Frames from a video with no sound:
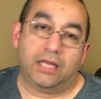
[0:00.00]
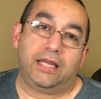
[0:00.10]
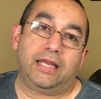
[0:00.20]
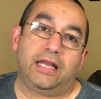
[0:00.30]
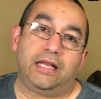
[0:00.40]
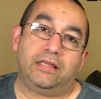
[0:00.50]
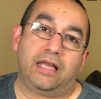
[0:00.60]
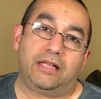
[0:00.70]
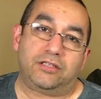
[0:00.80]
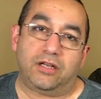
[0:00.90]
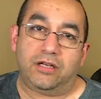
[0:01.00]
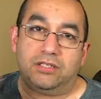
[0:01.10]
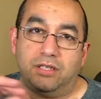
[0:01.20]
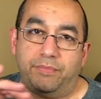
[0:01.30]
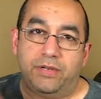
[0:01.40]
and that song
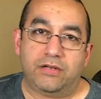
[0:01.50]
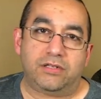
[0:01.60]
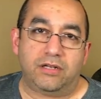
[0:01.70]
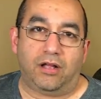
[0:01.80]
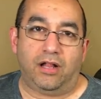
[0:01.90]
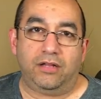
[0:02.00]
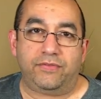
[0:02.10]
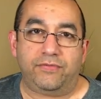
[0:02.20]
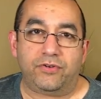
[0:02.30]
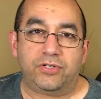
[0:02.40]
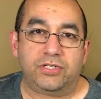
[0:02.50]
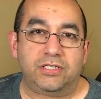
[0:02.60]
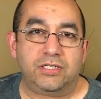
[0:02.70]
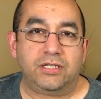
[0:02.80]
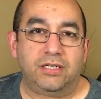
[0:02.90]
is, appears on all of the
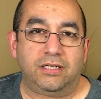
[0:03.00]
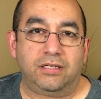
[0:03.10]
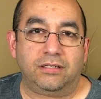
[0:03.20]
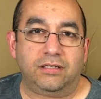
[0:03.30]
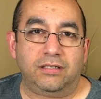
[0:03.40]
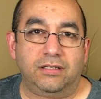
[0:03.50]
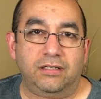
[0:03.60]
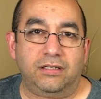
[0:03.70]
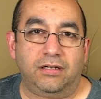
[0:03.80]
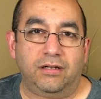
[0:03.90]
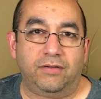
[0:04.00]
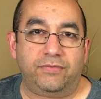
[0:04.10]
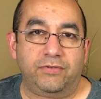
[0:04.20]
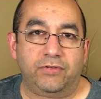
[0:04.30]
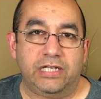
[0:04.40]
versions, uh, you know, of
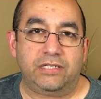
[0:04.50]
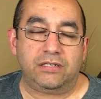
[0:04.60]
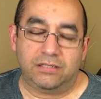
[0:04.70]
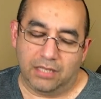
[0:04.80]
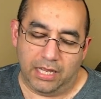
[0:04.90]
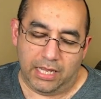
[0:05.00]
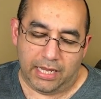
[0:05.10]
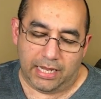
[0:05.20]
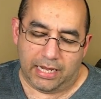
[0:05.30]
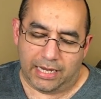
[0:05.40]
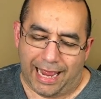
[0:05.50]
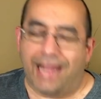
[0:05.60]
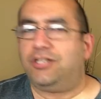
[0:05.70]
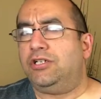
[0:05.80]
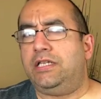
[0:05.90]
the releases. And I
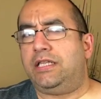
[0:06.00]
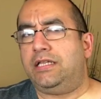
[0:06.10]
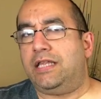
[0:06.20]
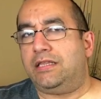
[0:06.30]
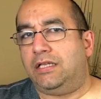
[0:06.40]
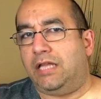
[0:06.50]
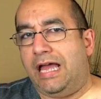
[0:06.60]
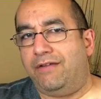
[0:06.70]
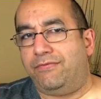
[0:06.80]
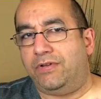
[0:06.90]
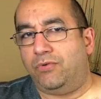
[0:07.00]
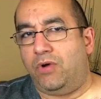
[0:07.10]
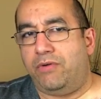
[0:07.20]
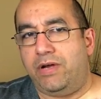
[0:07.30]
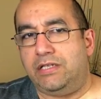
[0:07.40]
actually think that the Live in
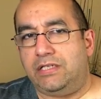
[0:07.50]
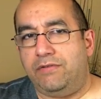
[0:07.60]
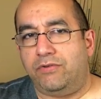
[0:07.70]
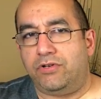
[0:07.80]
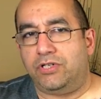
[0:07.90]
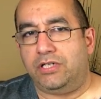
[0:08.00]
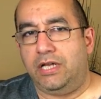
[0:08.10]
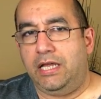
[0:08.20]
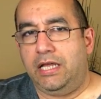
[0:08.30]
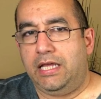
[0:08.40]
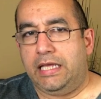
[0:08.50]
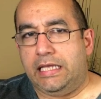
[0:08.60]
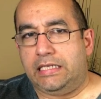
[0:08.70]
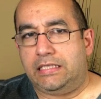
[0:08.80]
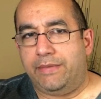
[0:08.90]
Y Y Z version
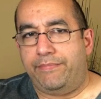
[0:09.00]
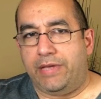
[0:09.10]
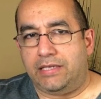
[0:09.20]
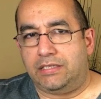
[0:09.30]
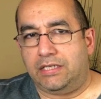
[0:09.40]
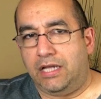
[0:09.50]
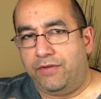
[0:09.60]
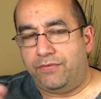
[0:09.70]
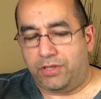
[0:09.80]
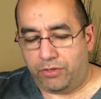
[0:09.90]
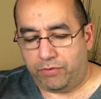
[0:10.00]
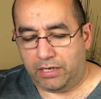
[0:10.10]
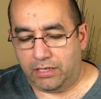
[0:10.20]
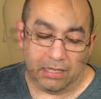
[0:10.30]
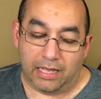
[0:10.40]
is the best of the
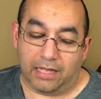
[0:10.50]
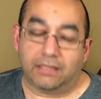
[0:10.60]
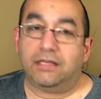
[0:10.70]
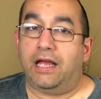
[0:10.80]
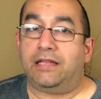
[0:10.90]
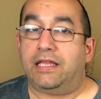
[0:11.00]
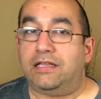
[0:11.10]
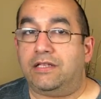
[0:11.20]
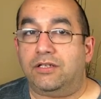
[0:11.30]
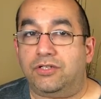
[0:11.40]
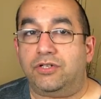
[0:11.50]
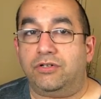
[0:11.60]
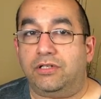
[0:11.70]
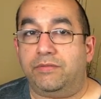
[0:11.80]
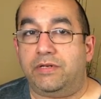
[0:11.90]
three. Yeah, I think they took
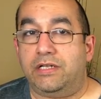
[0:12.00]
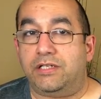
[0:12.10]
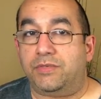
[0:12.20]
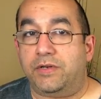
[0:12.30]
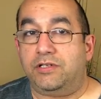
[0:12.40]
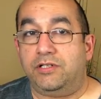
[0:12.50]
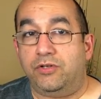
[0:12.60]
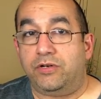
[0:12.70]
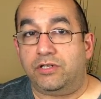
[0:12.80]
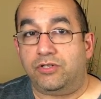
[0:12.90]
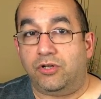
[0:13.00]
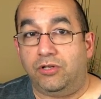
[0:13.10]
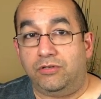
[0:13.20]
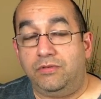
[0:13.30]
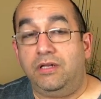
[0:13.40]
certain liberties, especially during the
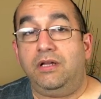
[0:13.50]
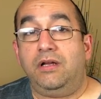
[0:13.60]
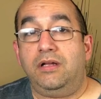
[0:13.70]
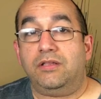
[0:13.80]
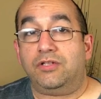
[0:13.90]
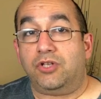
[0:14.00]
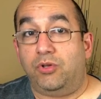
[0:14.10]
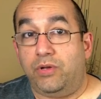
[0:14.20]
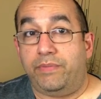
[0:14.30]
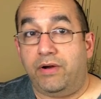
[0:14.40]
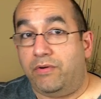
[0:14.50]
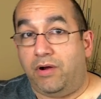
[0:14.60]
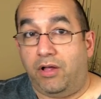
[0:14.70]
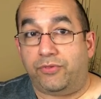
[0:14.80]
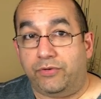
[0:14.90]
solo, the soloing part where
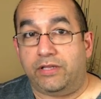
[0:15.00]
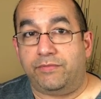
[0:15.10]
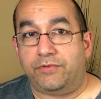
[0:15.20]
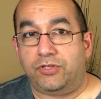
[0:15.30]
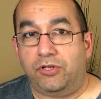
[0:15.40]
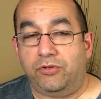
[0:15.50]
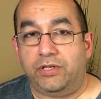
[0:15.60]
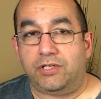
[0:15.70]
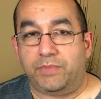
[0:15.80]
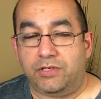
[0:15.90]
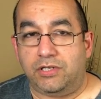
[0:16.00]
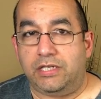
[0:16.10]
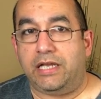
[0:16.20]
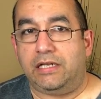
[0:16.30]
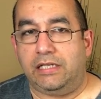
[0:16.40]
all three of them are soloing, especially
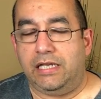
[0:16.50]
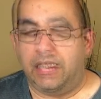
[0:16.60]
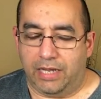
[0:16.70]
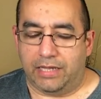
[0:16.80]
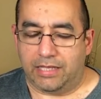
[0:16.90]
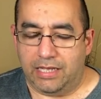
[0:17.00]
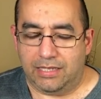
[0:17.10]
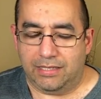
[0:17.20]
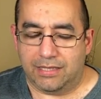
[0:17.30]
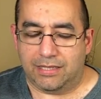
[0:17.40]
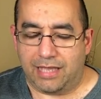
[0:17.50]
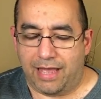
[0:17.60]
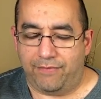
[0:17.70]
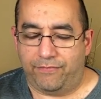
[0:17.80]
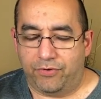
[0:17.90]
Geddy Lee. I think
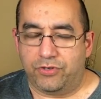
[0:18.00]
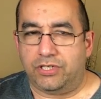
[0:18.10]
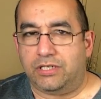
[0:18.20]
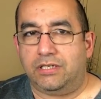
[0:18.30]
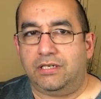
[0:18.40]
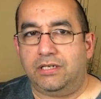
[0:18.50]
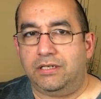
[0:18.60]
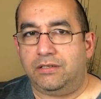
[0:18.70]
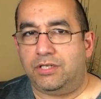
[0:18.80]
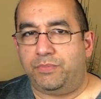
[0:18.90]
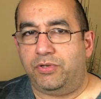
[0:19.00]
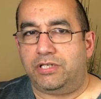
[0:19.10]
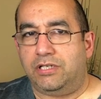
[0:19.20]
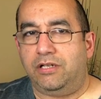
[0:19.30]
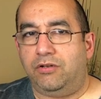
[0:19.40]
that version just puts
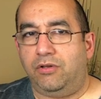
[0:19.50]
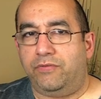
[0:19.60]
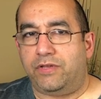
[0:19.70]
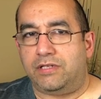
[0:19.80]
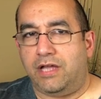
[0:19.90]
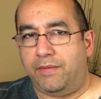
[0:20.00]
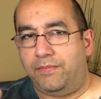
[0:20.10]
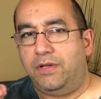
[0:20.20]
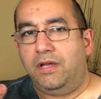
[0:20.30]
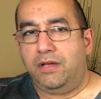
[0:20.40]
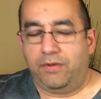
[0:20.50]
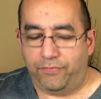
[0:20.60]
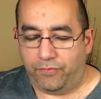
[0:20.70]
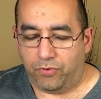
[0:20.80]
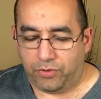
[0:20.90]
it a little over the top
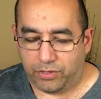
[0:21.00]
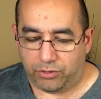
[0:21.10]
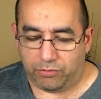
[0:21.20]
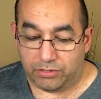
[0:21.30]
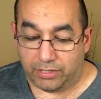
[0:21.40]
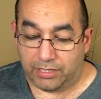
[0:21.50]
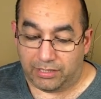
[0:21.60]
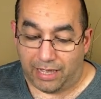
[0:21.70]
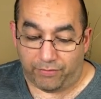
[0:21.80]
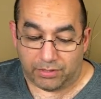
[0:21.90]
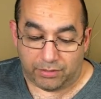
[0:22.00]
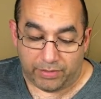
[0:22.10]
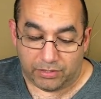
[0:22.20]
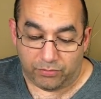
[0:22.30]
for the three. So I think that one is the best